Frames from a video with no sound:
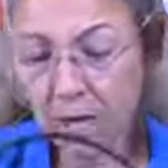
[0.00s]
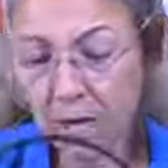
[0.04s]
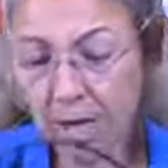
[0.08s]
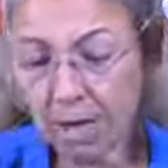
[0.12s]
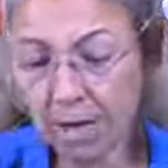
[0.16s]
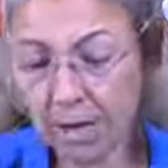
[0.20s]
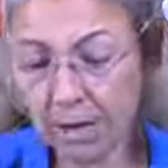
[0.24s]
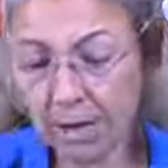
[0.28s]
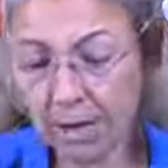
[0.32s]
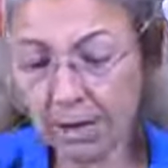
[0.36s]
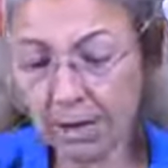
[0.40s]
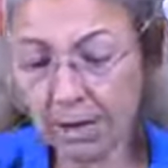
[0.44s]

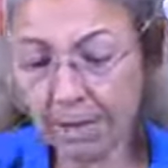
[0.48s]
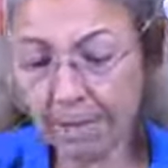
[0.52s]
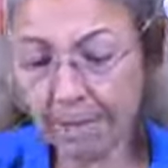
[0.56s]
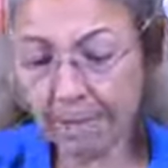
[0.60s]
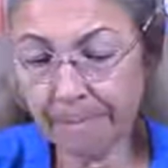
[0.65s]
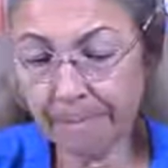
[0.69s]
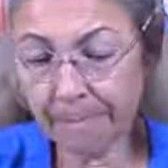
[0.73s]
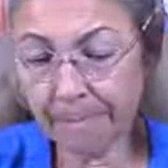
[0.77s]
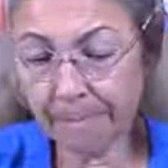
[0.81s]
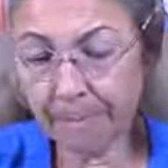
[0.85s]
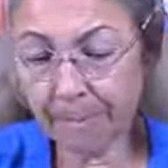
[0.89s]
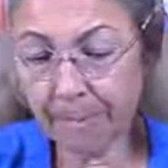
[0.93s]

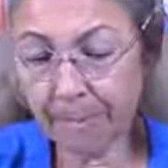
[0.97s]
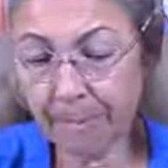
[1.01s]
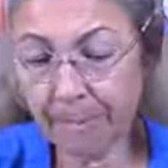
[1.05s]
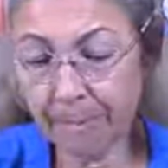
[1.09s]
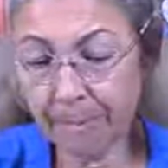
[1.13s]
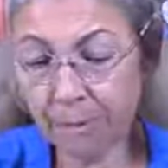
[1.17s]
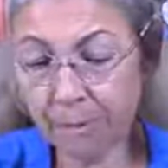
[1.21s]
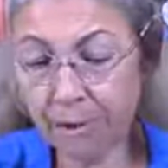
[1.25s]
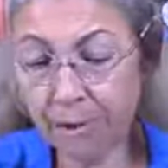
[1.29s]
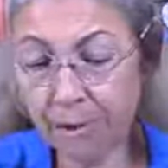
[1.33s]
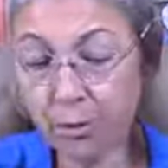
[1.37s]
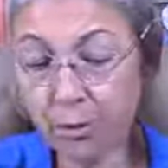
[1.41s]
um,
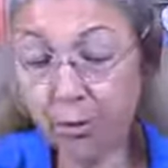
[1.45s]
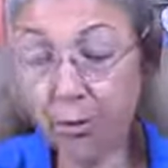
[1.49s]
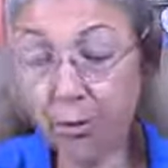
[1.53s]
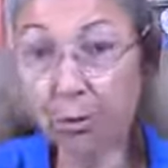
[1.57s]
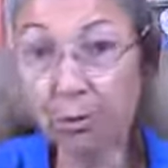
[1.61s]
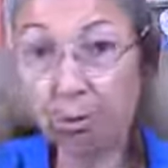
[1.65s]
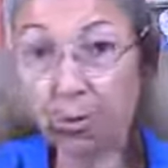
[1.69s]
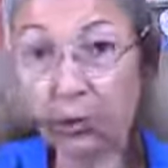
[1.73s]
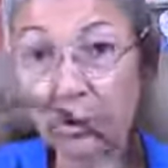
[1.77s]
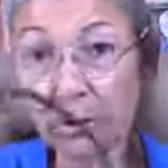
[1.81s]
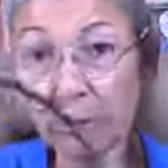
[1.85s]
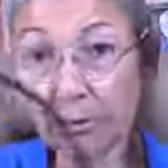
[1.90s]
pretty
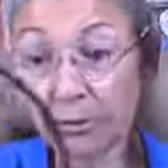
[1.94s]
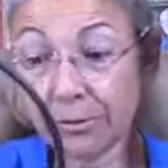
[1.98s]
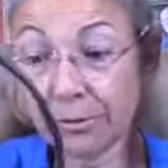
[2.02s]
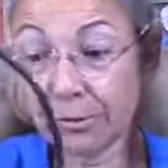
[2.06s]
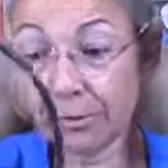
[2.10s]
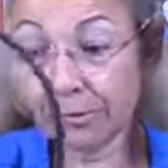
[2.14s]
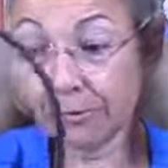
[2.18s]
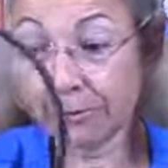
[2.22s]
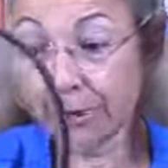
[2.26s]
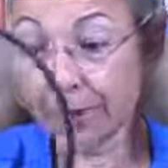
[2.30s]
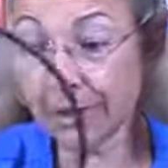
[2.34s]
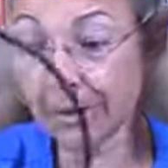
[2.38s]
cool little
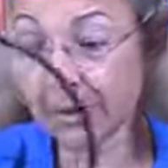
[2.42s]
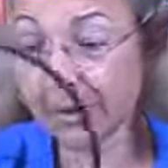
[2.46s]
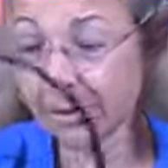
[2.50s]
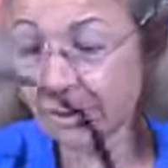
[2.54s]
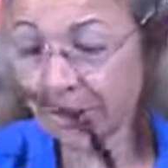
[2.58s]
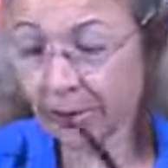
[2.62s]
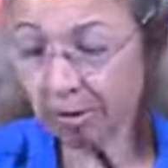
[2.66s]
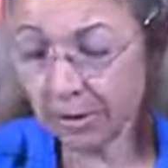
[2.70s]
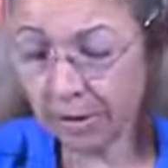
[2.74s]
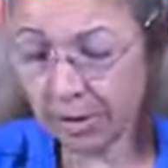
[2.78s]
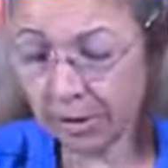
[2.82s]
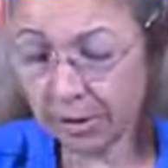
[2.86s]

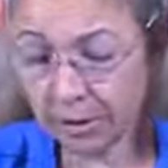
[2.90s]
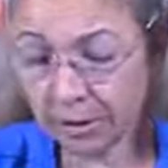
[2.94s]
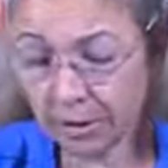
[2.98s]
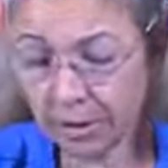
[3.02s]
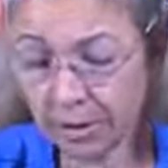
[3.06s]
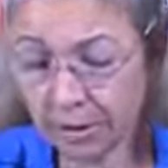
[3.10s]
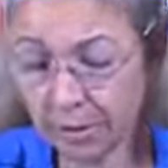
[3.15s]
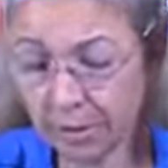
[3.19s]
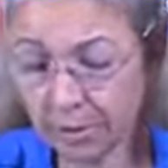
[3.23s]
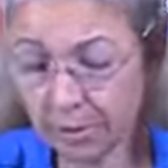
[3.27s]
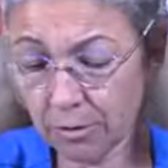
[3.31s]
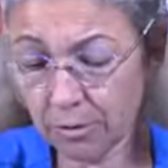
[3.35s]
device. And
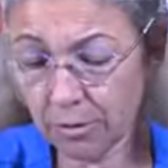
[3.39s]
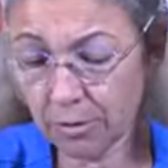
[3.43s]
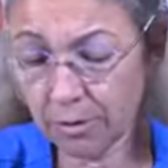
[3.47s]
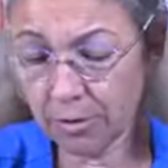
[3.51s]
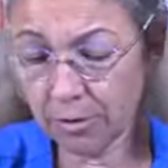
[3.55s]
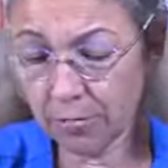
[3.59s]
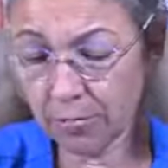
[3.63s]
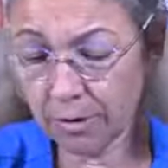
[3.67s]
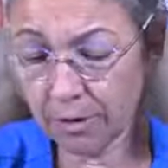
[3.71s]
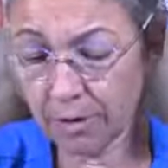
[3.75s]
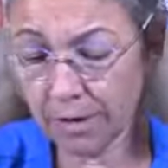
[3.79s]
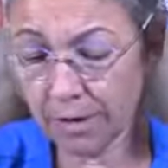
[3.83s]
now you're all going
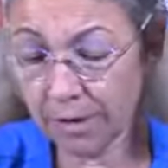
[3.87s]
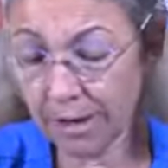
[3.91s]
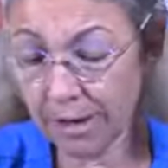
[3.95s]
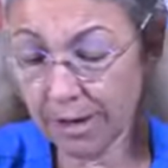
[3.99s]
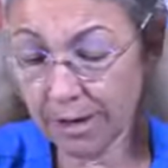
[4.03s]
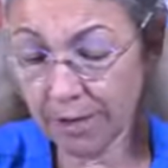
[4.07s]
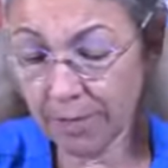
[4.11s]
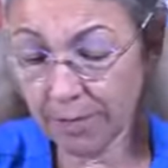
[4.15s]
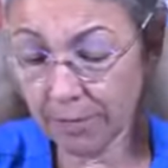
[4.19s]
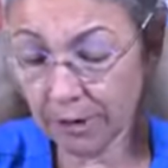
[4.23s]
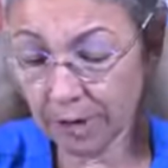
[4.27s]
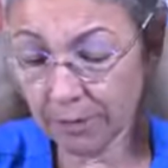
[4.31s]
to run out. I,
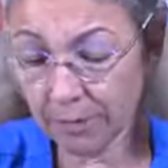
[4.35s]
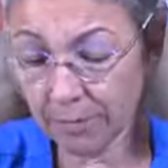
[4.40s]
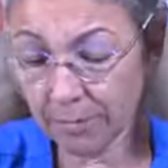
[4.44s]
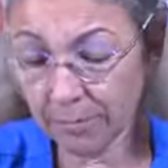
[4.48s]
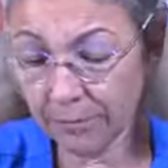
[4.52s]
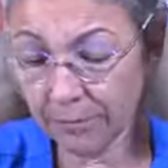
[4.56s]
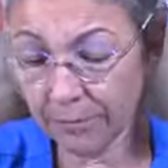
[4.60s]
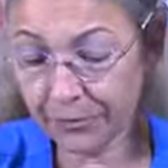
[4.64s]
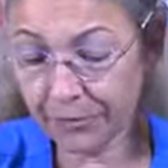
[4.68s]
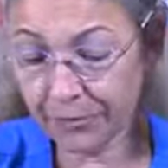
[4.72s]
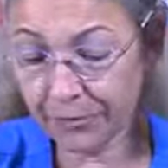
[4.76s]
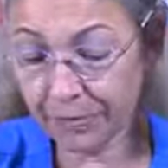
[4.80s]
I
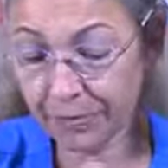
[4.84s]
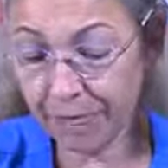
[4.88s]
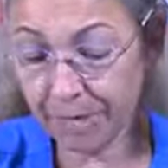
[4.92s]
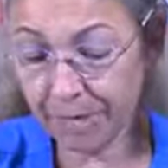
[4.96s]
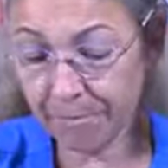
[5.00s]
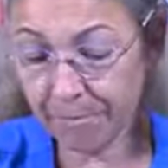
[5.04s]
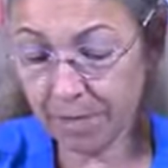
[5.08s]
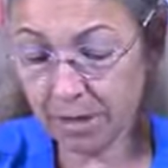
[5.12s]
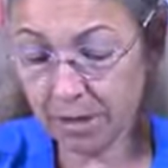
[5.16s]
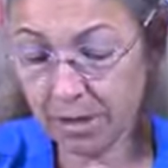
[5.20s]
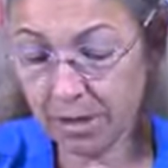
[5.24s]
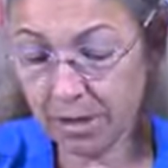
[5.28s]
to get
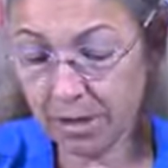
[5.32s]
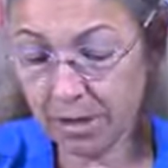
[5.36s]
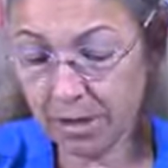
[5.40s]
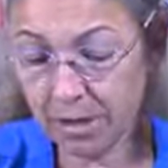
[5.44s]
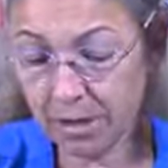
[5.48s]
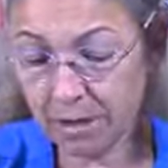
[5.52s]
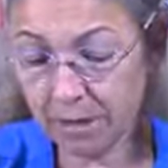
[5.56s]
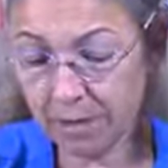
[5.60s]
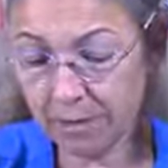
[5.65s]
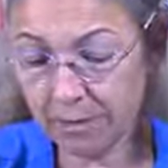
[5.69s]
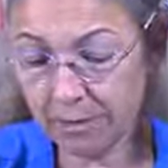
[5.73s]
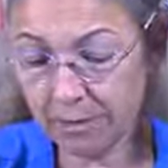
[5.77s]
mine,
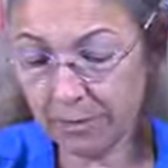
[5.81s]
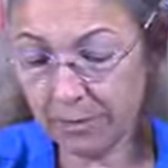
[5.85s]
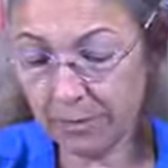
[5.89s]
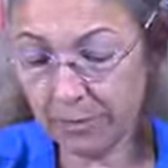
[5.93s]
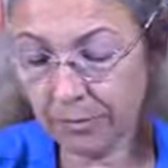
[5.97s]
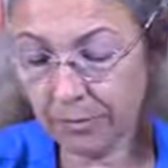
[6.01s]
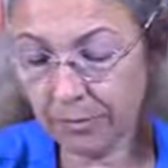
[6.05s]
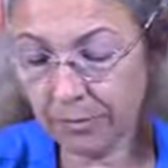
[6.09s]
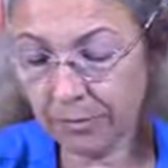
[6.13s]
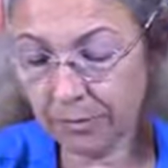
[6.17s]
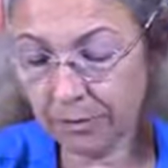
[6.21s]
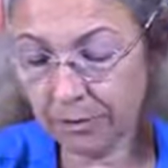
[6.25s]
um,
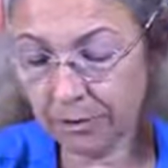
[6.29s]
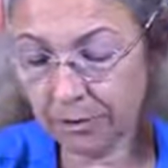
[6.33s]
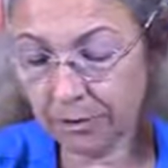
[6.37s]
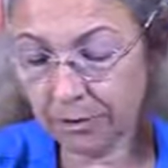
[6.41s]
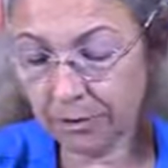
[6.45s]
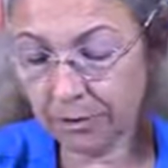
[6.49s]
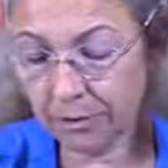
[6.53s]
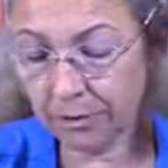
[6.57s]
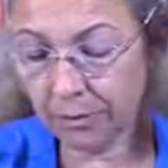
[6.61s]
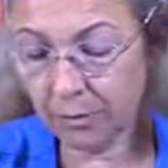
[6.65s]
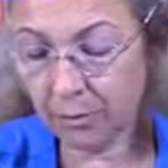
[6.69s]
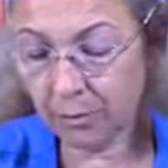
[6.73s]
oh, they're
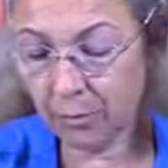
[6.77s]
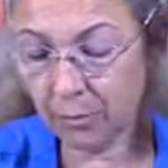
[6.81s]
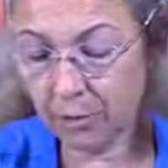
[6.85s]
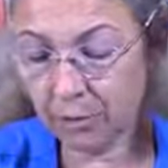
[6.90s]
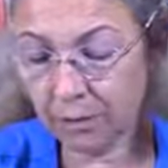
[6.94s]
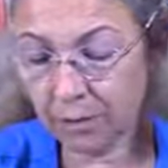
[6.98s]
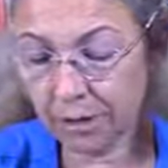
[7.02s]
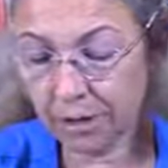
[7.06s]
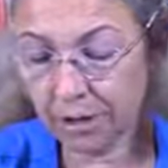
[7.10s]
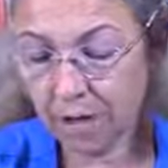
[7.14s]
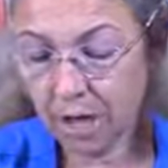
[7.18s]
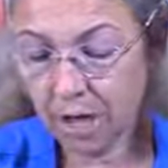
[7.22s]
actually from New
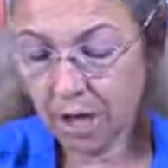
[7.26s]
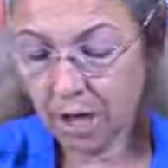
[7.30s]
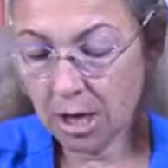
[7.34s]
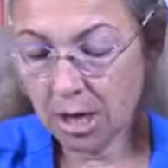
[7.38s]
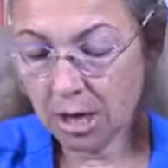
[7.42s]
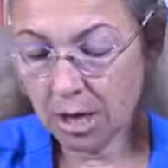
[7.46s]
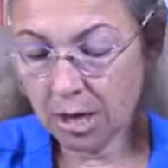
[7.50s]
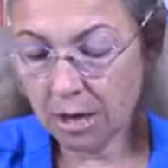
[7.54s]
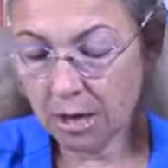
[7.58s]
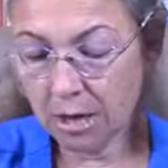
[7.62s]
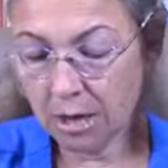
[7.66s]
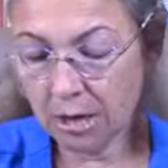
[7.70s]
Jersey.
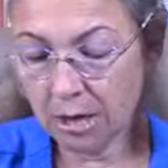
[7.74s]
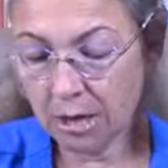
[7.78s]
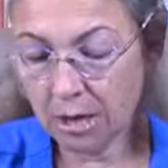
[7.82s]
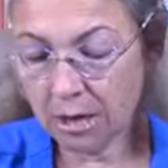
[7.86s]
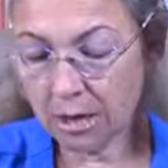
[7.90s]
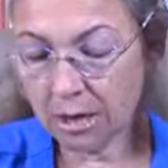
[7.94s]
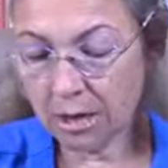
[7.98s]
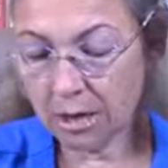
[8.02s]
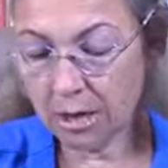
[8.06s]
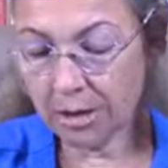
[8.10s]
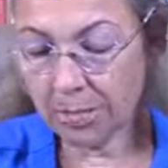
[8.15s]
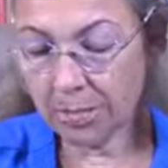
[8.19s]
Uh,
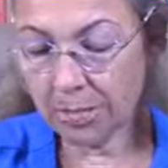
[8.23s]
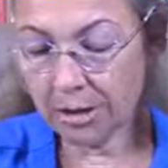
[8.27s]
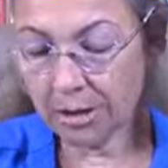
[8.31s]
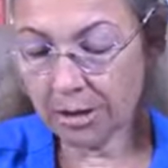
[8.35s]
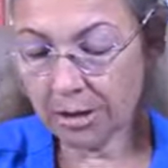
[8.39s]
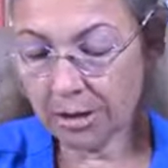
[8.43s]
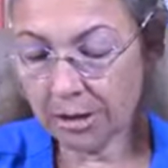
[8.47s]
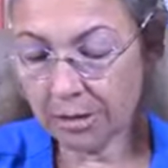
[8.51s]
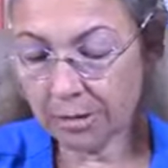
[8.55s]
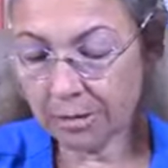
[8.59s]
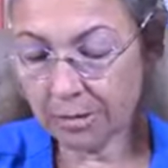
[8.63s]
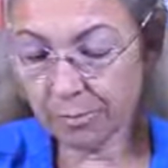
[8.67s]
to get mine,
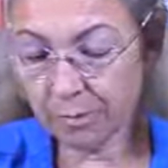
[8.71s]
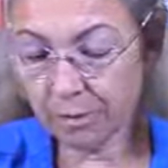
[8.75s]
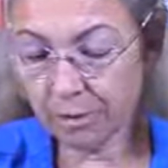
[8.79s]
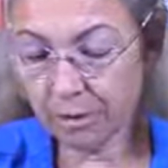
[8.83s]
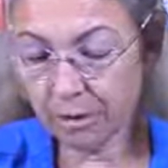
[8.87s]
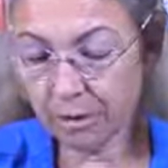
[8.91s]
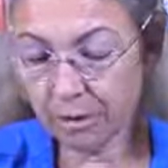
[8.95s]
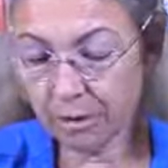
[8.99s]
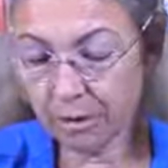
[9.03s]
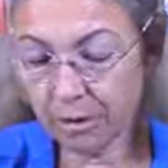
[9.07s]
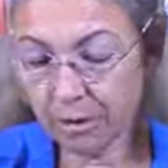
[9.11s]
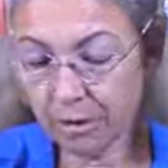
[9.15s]
I just went
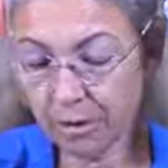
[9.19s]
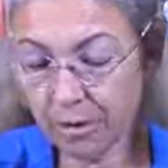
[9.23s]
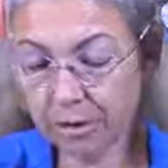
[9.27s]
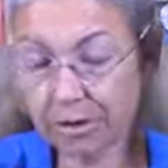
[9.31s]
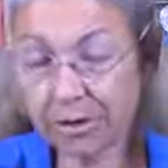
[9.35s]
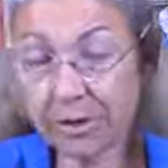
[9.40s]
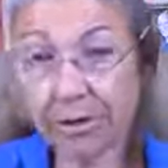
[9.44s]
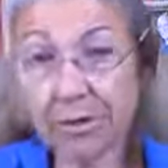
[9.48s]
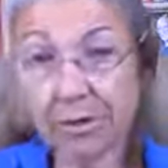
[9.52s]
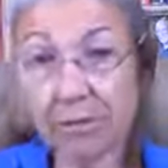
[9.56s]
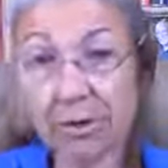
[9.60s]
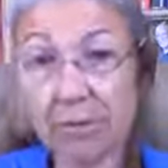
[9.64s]
to the
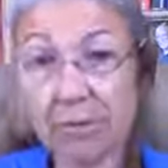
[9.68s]
Assisi